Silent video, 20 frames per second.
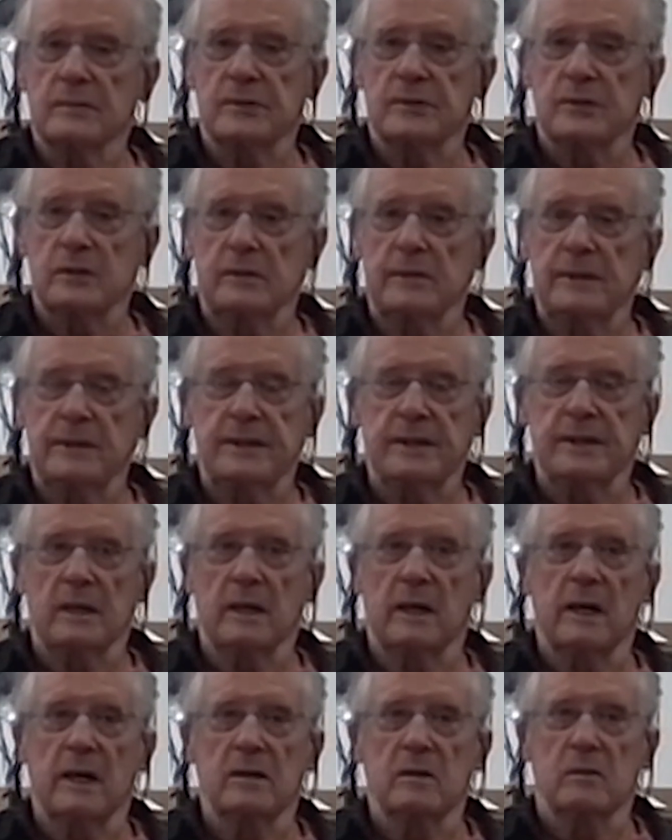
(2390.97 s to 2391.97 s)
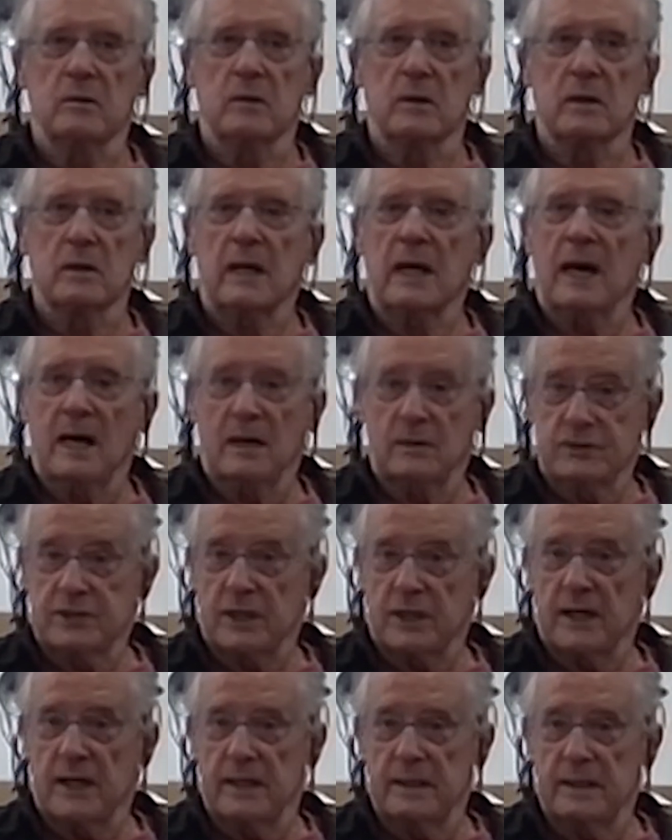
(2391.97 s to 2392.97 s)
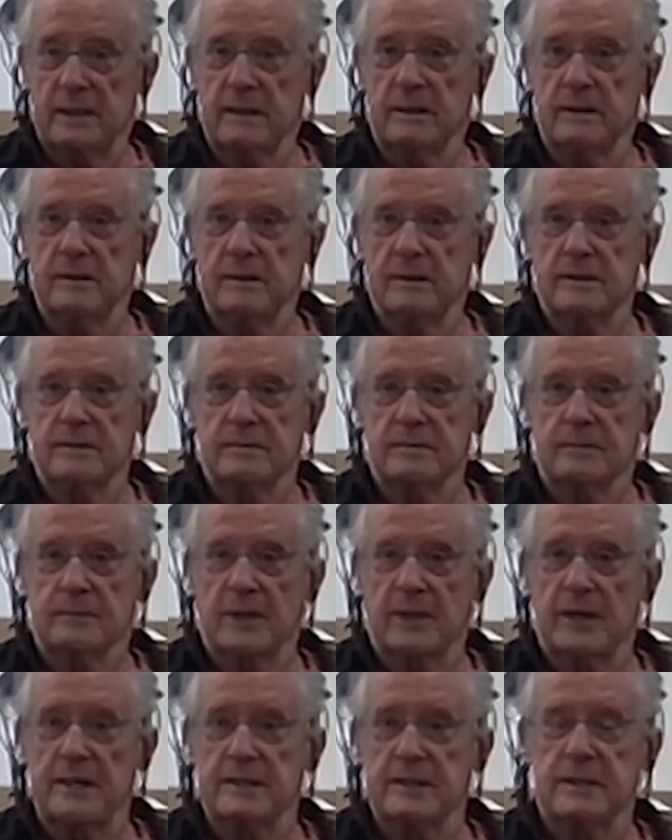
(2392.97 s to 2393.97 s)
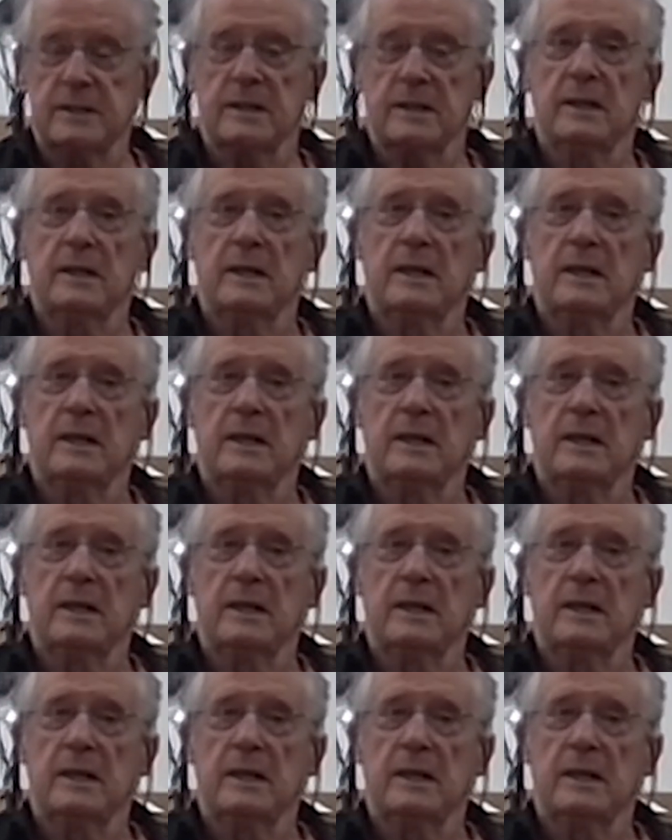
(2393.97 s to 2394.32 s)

So we did a lot of work outside in this place,